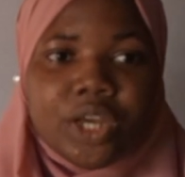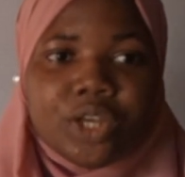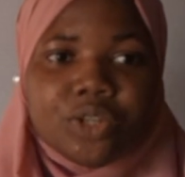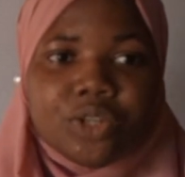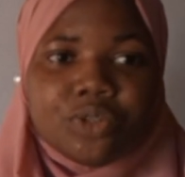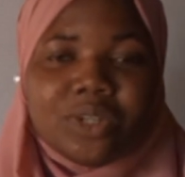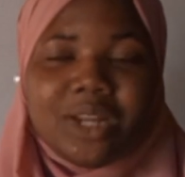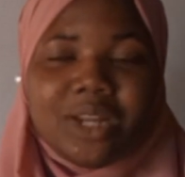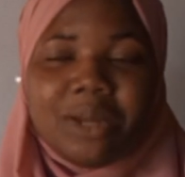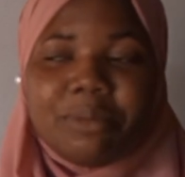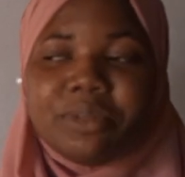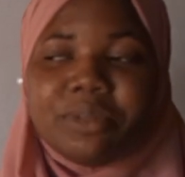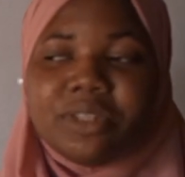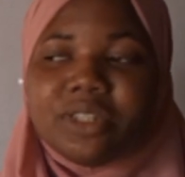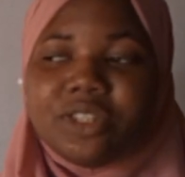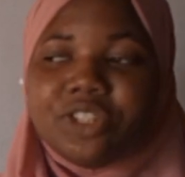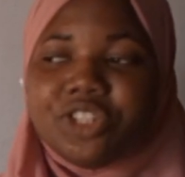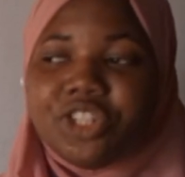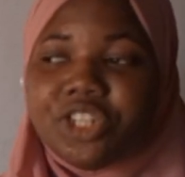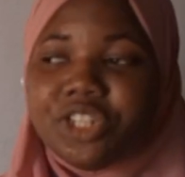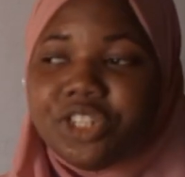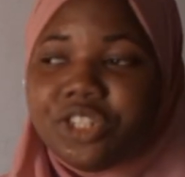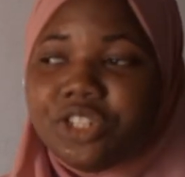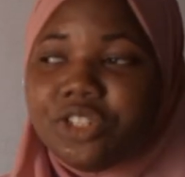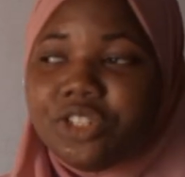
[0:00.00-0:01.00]
So that means
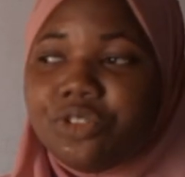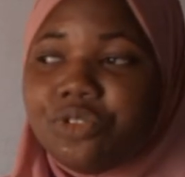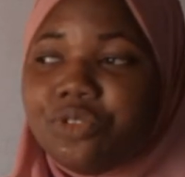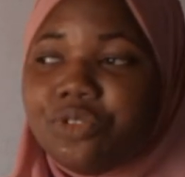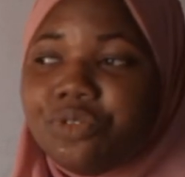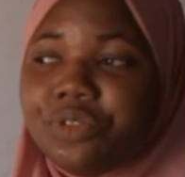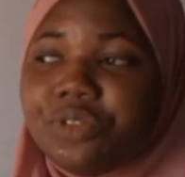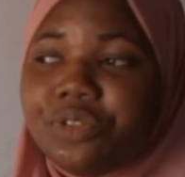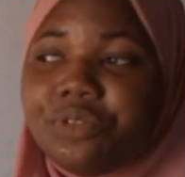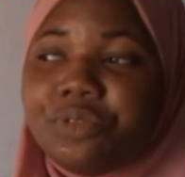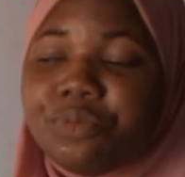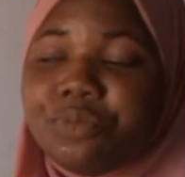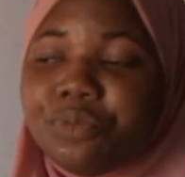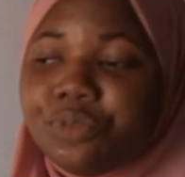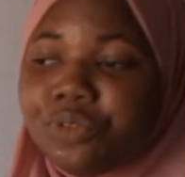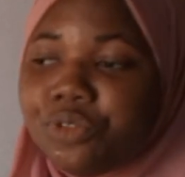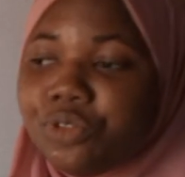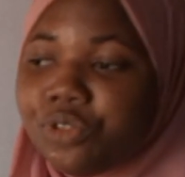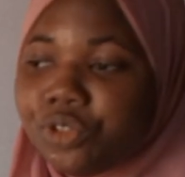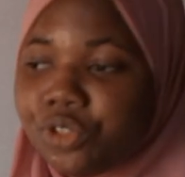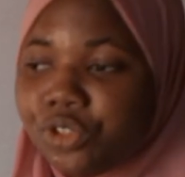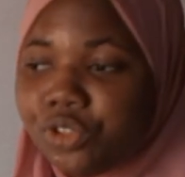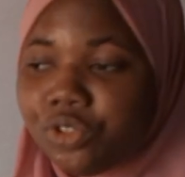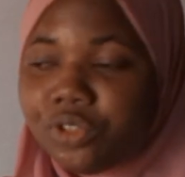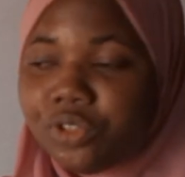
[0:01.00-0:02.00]
changes during
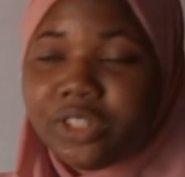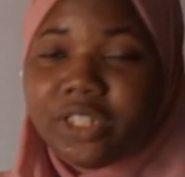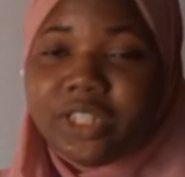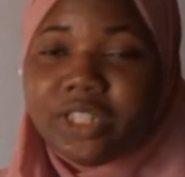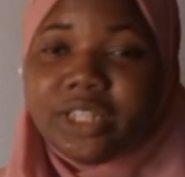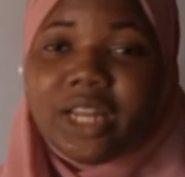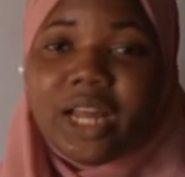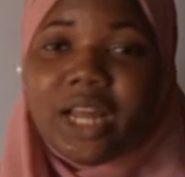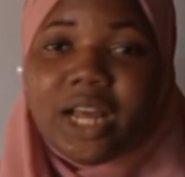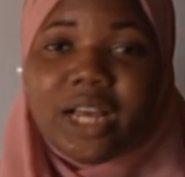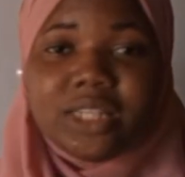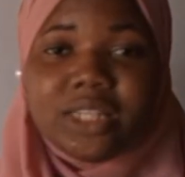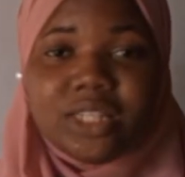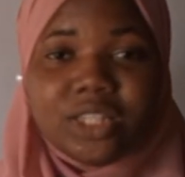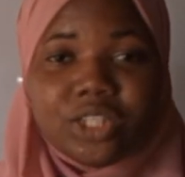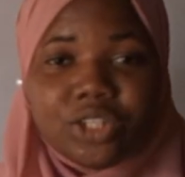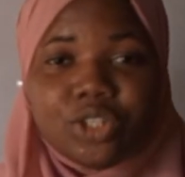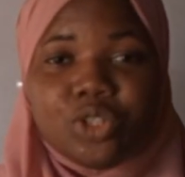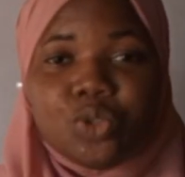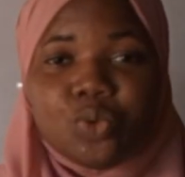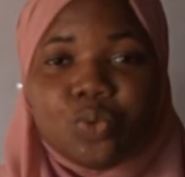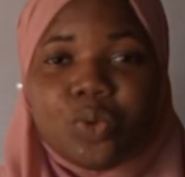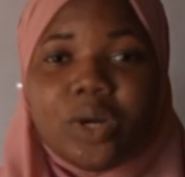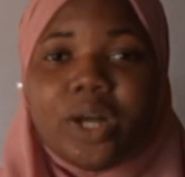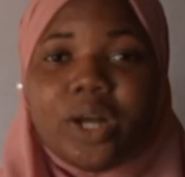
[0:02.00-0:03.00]
reproduction, either
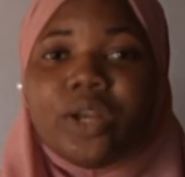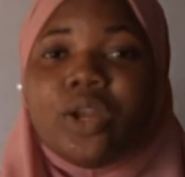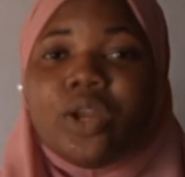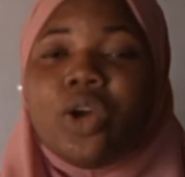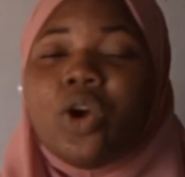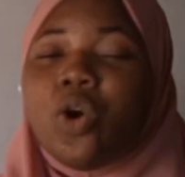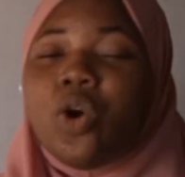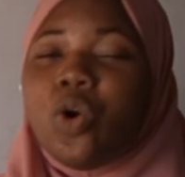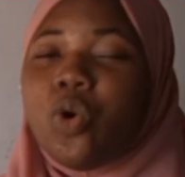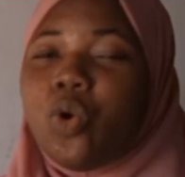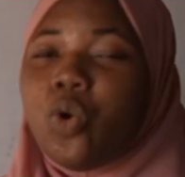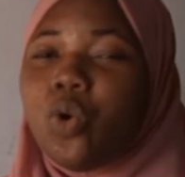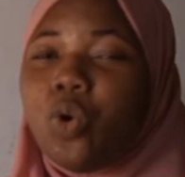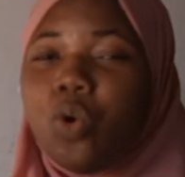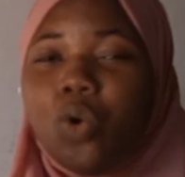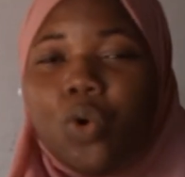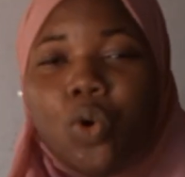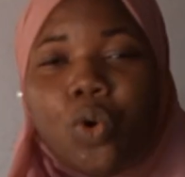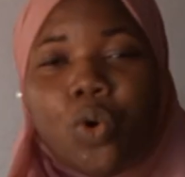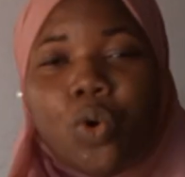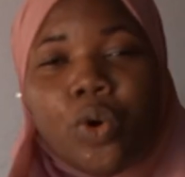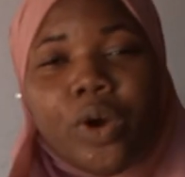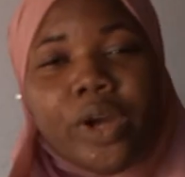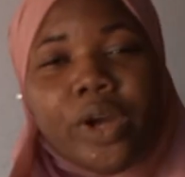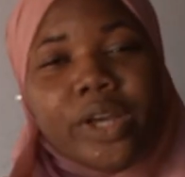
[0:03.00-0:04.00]
asexual
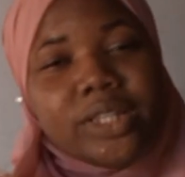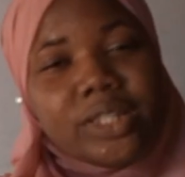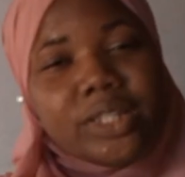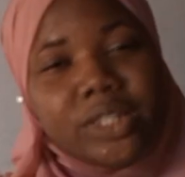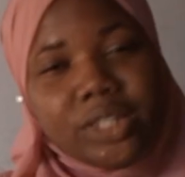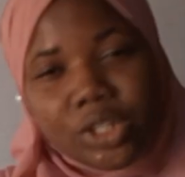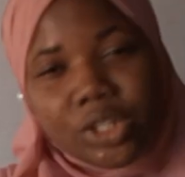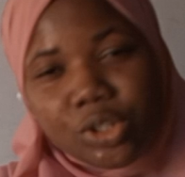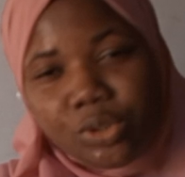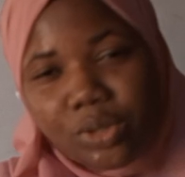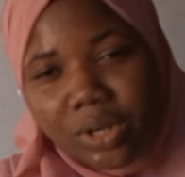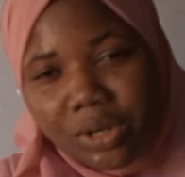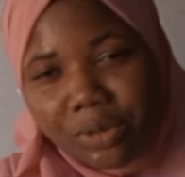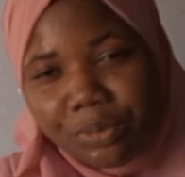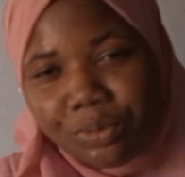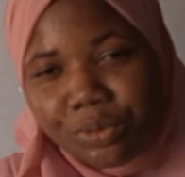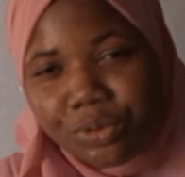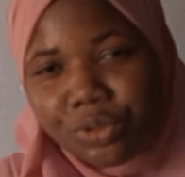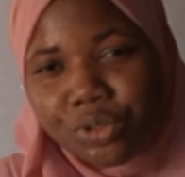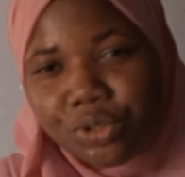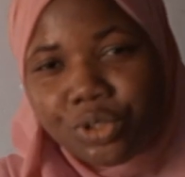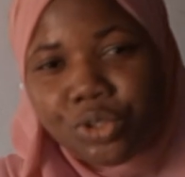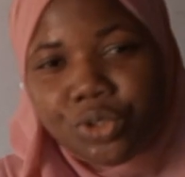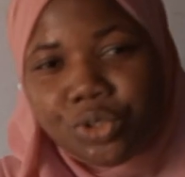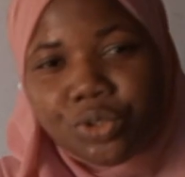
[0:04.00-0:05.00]
or sexual
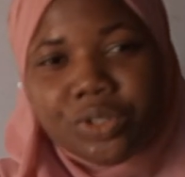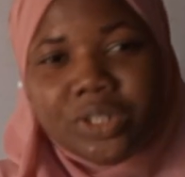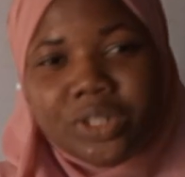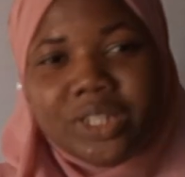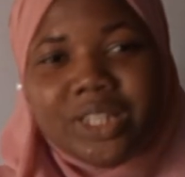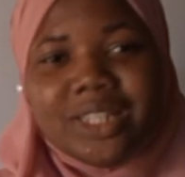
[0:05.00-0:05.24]
reproduction,